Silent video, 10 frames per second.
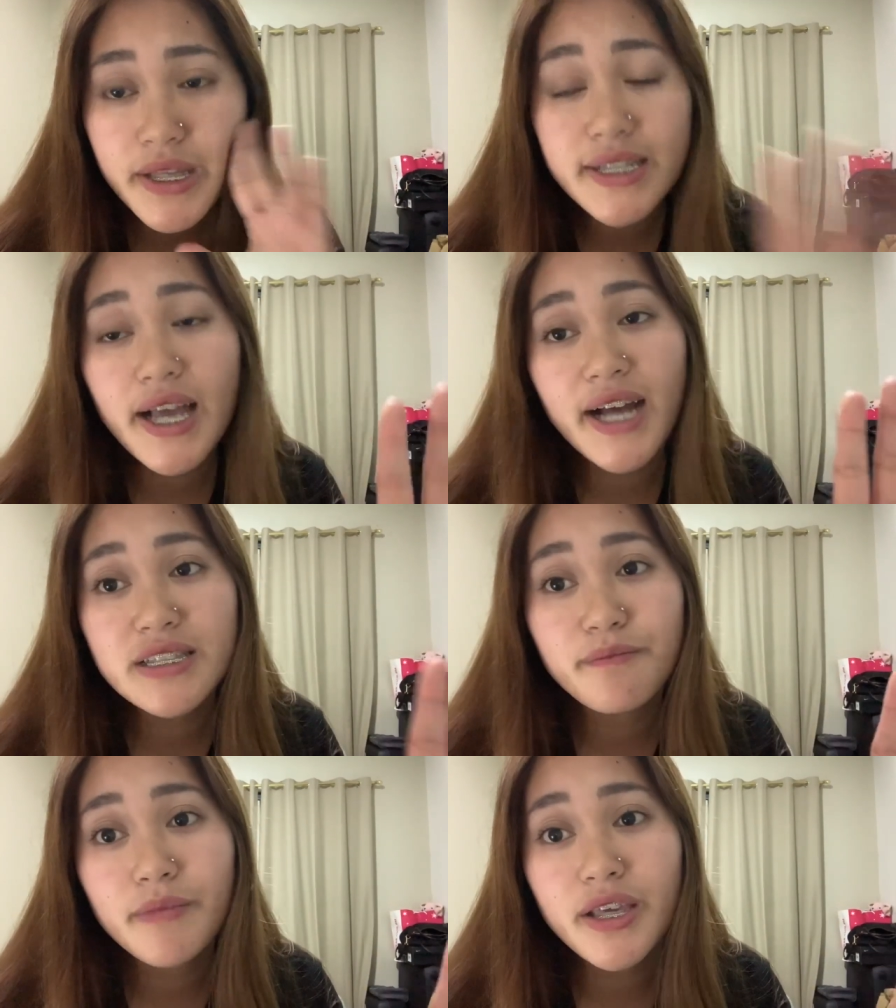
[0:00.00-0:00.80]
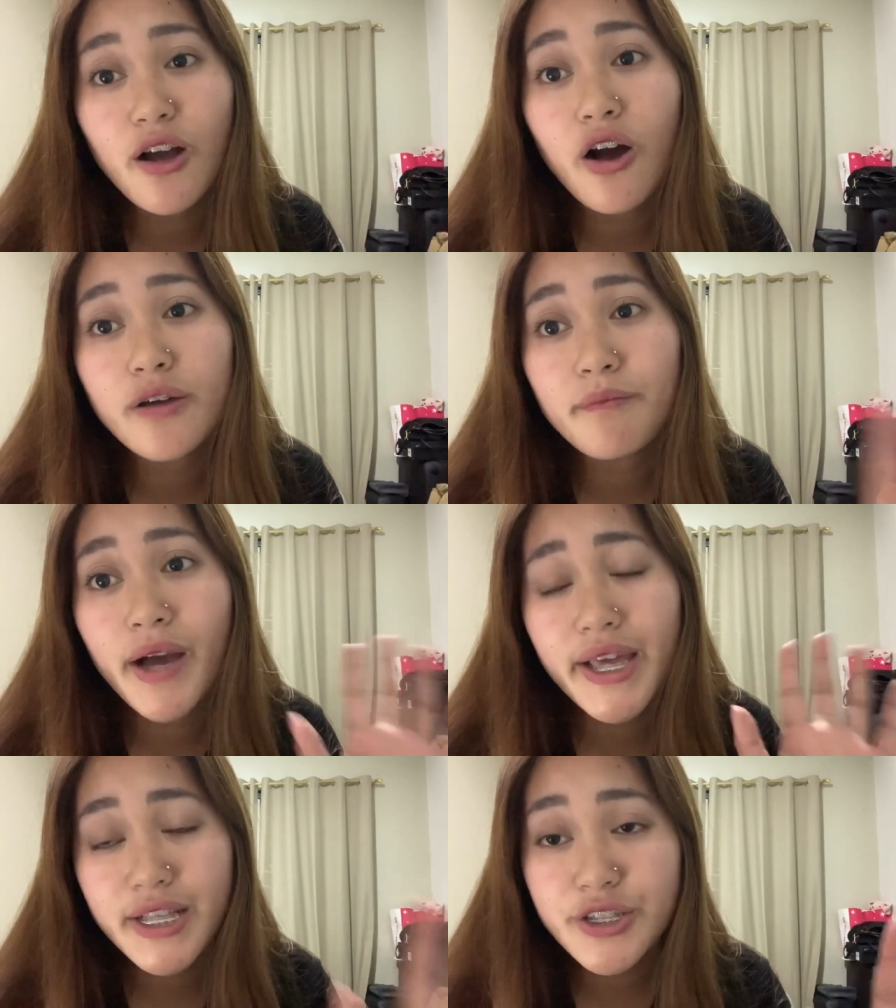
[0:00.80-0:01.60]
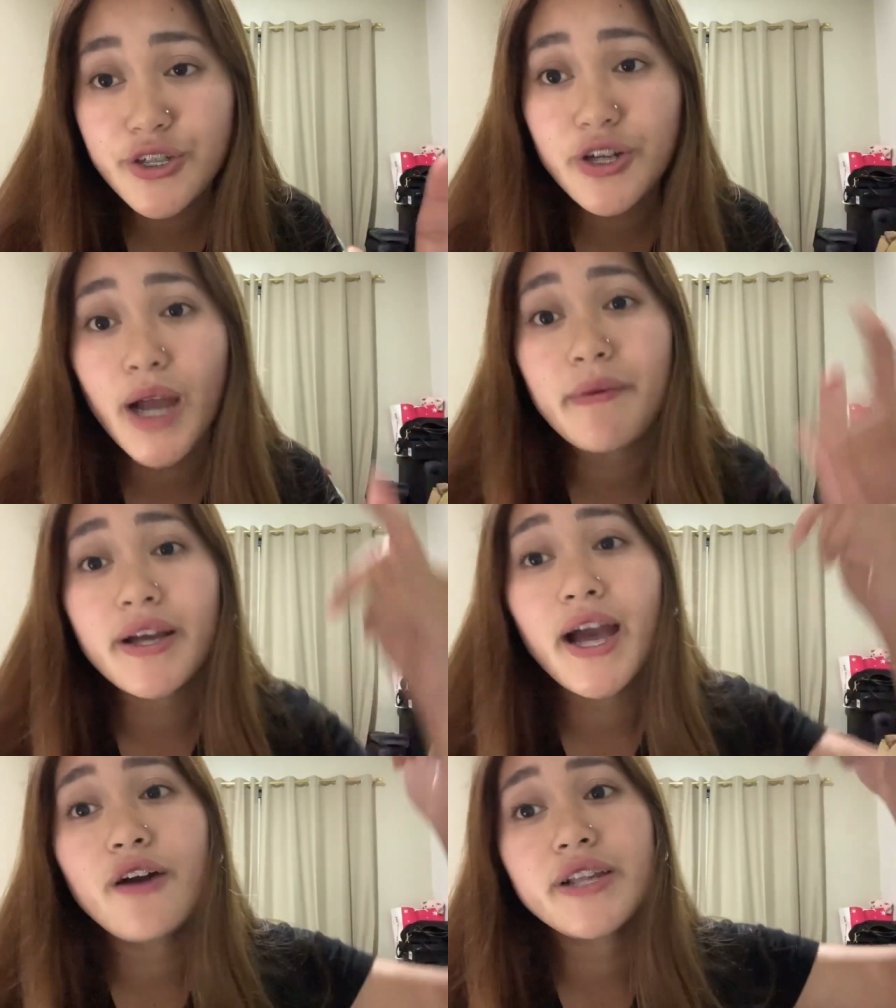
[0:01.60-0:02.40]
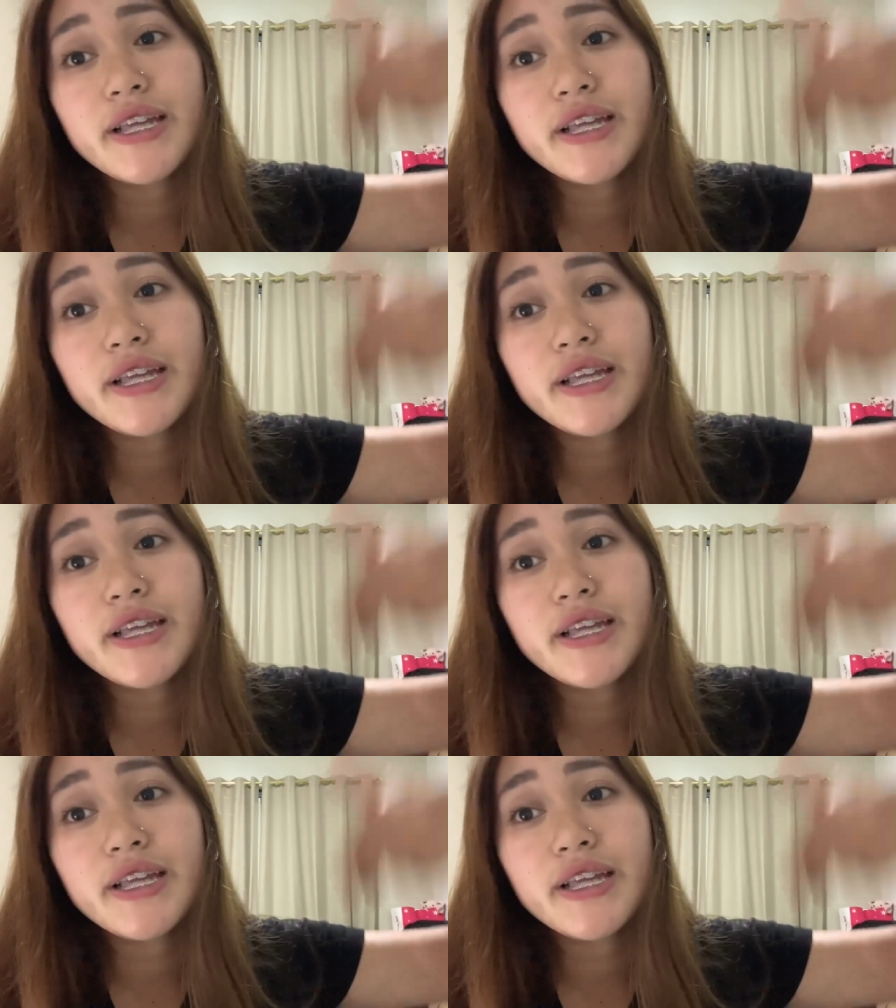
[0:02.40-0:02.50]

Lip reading: ask me on my Instagram account.